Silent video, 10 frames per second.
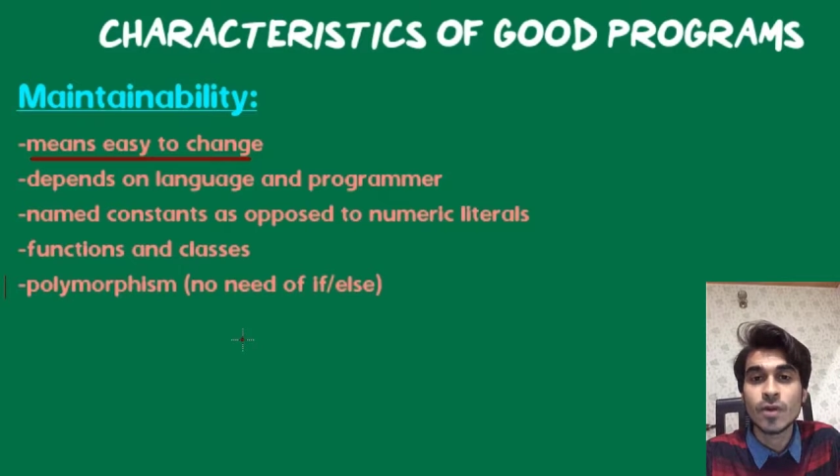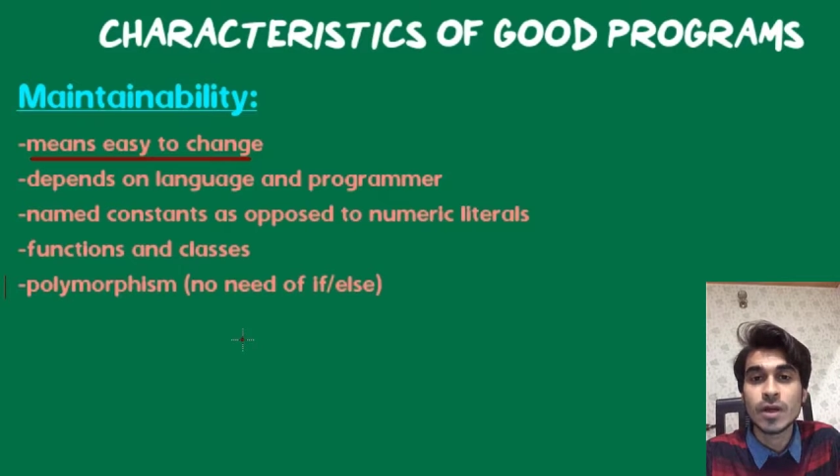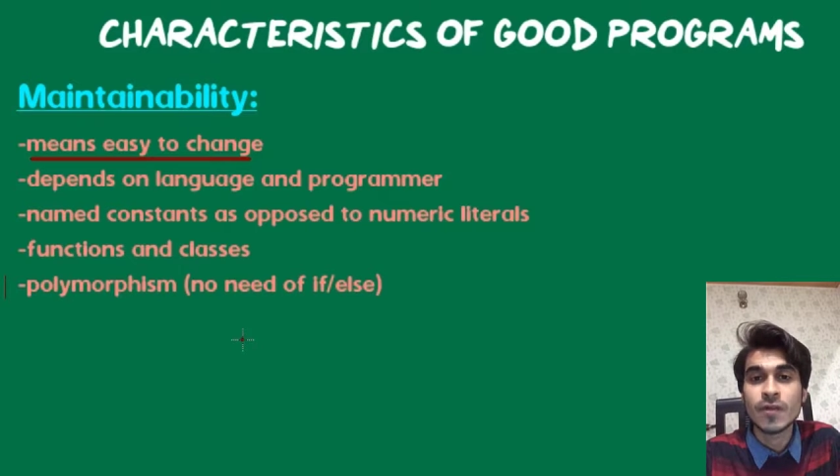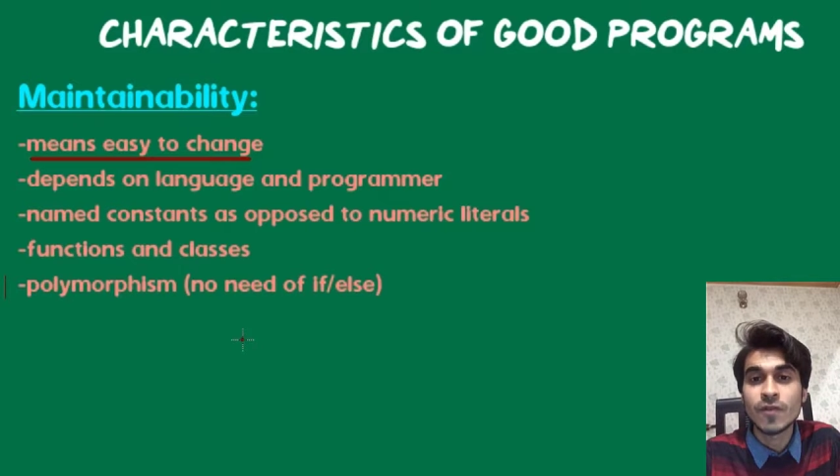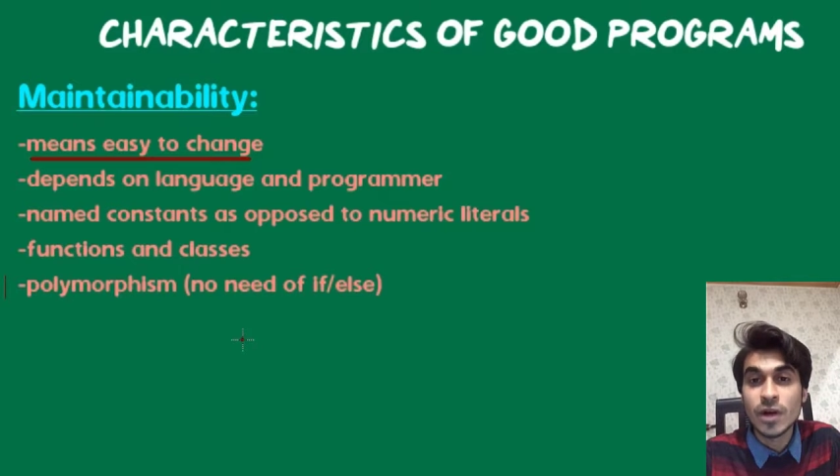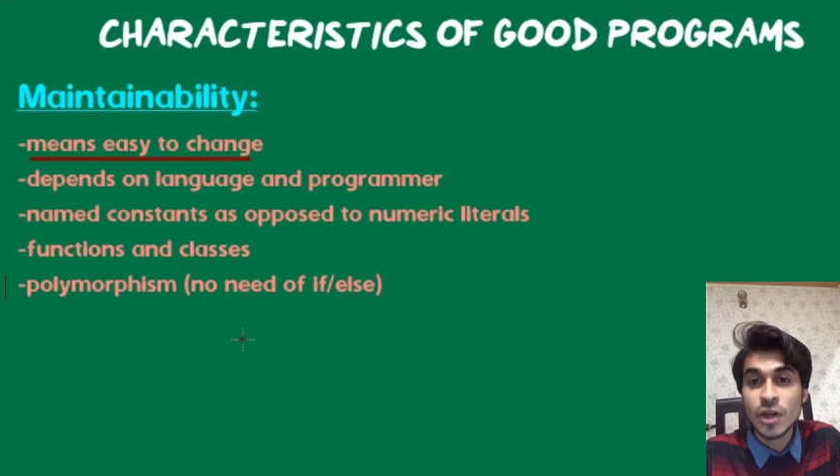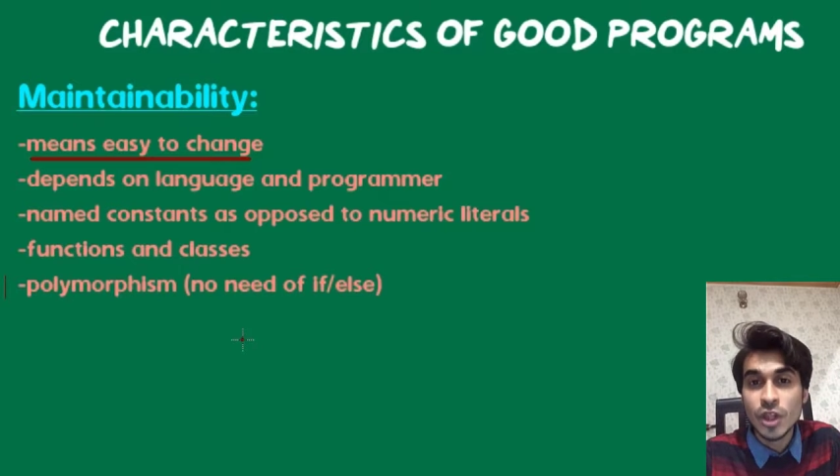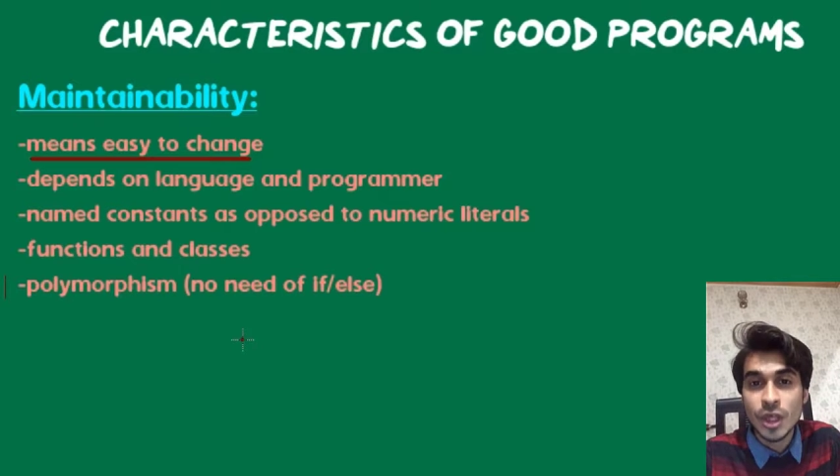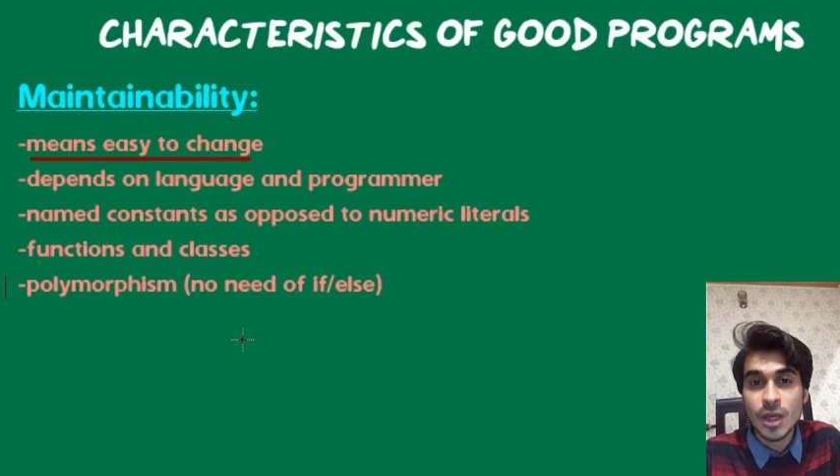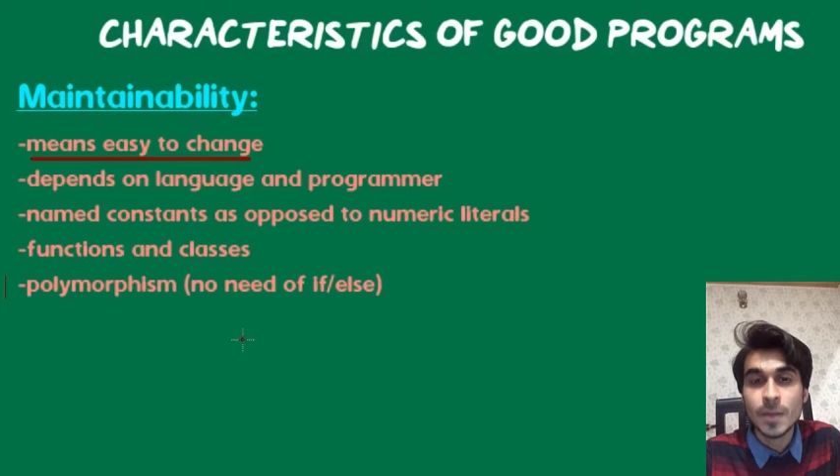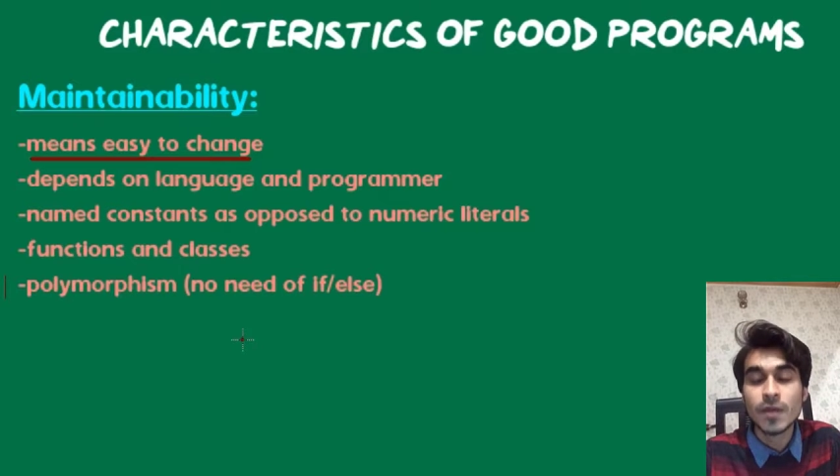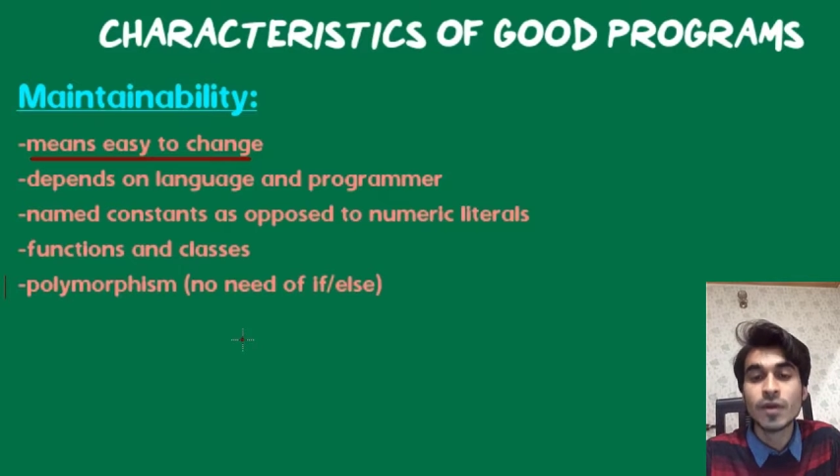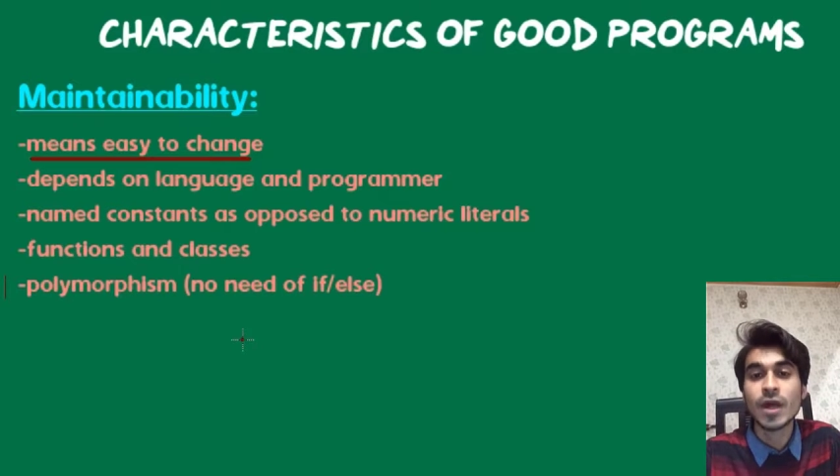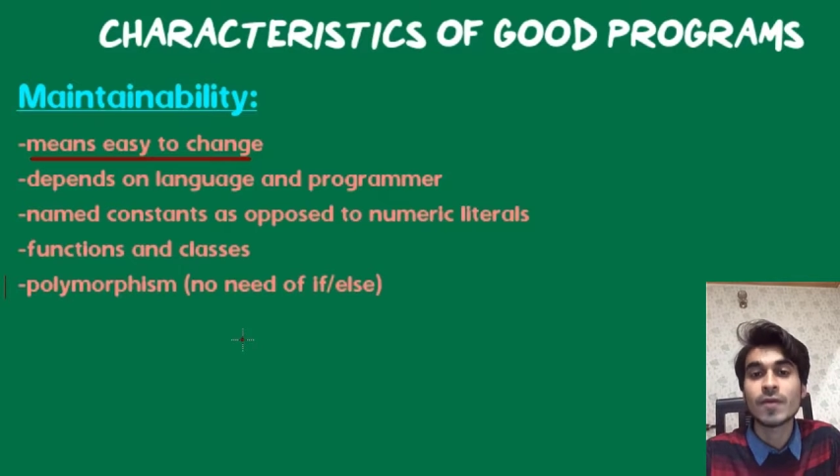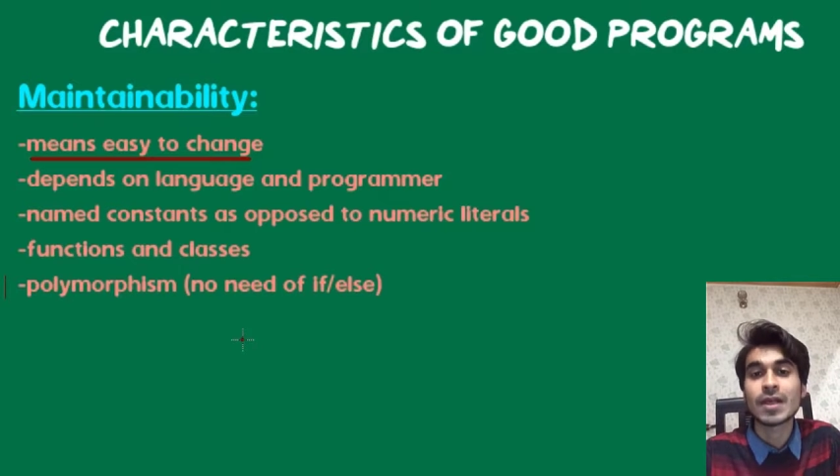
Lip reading: different shapes, we have